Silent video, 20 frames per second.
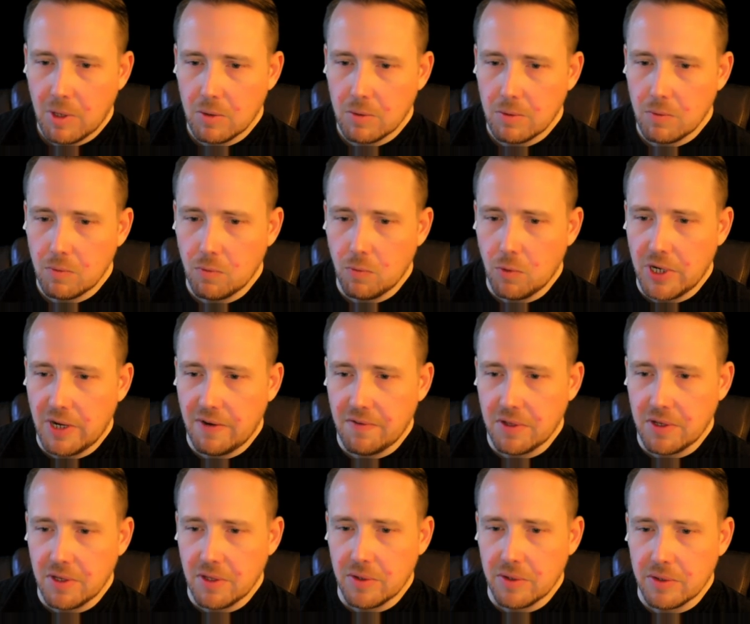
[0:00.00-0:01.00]
One after
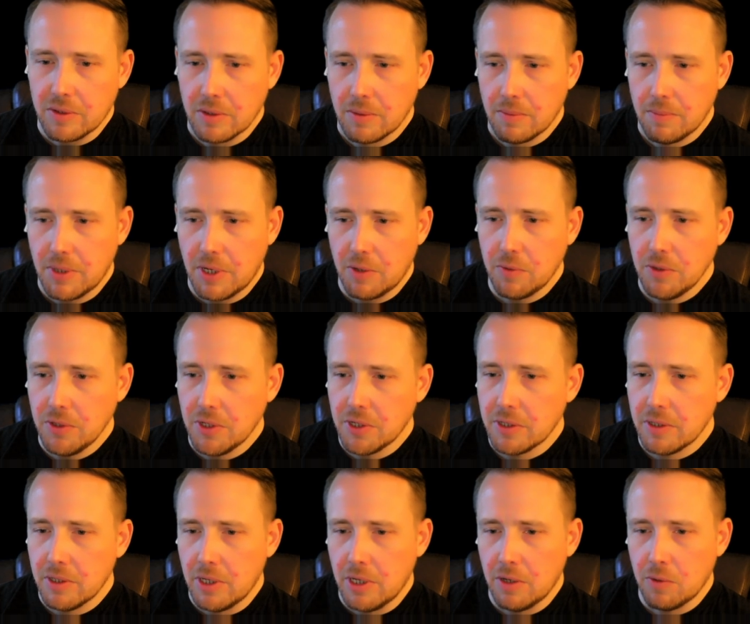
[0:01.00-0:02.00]
the other. But I
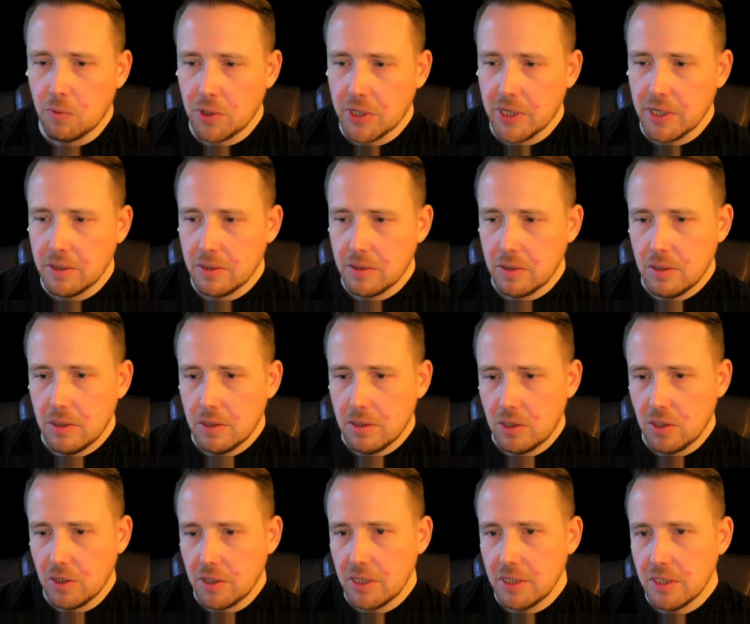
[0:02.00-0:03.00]
will work at
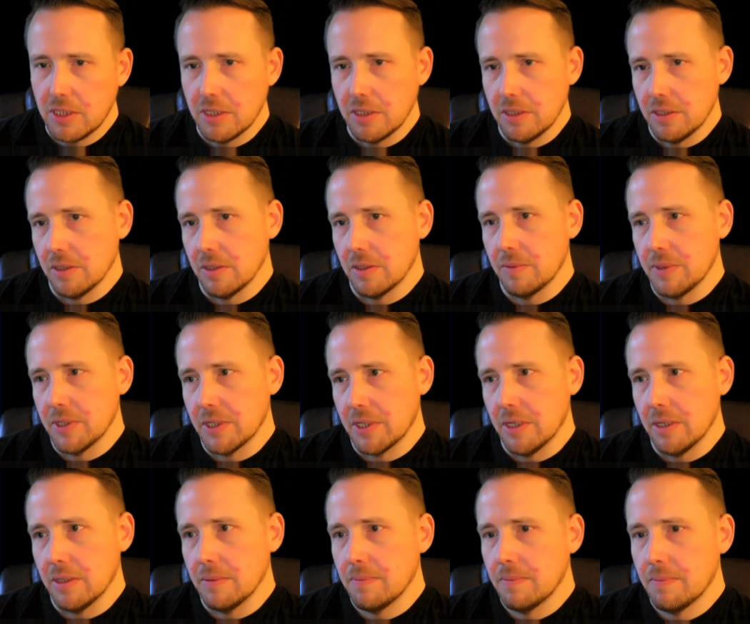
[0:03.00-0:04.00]
Chunky Cheese a little bit again.